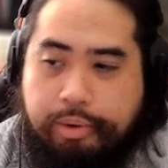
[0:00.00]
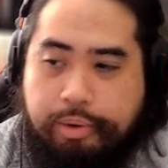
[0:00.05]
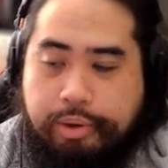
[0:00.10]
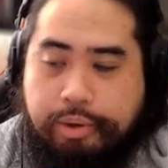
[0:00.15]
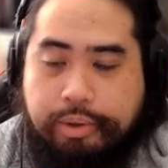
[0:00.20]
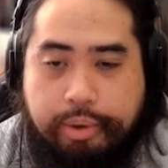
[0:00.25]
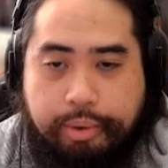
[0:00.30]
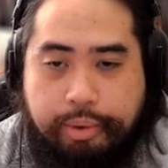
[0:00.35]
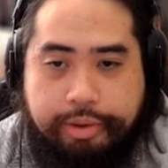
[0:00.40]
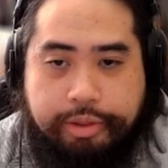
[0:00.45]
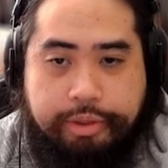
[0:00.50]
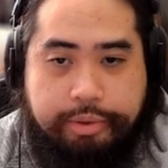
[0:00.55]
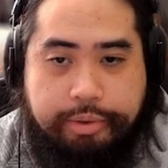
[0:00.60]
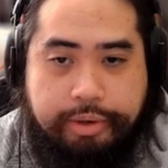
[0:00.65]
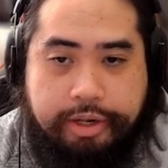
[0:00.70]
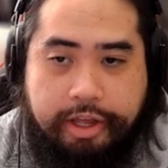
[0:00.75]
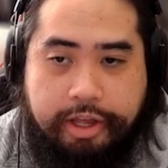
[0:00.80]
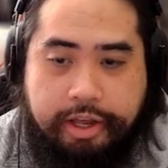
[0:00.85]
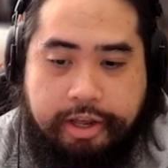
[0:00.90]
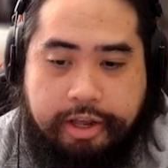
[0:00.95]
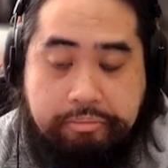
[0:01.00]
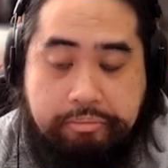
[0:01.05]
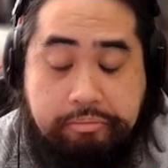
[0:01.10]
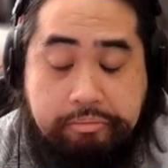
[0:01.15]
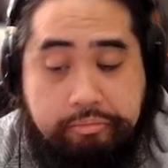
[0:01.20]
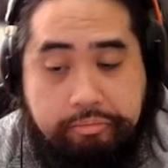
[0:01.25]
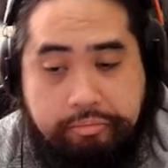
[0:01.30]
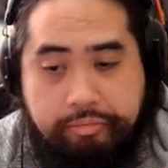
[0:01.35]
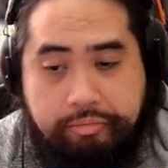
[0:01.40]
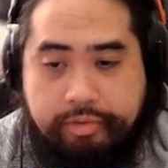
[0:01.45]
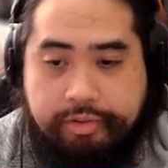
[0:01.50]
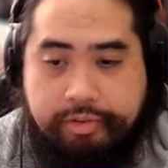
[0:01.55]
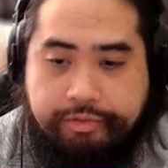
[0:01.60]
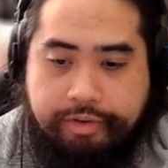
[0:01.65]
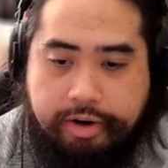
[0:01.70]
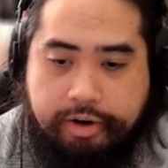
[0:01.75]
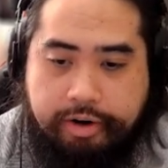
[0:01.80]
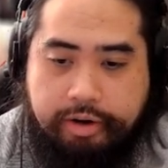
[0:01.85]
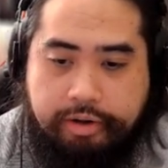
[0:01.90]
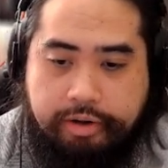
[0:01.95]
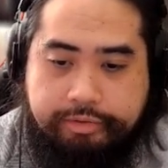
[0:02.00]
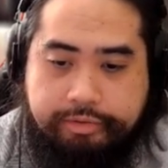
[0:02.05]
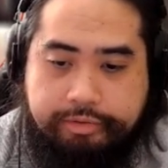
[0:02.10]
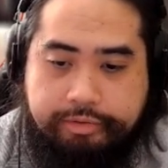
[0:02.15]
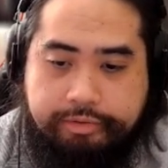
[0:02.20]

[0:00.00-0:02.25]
going through the game. Fair enough.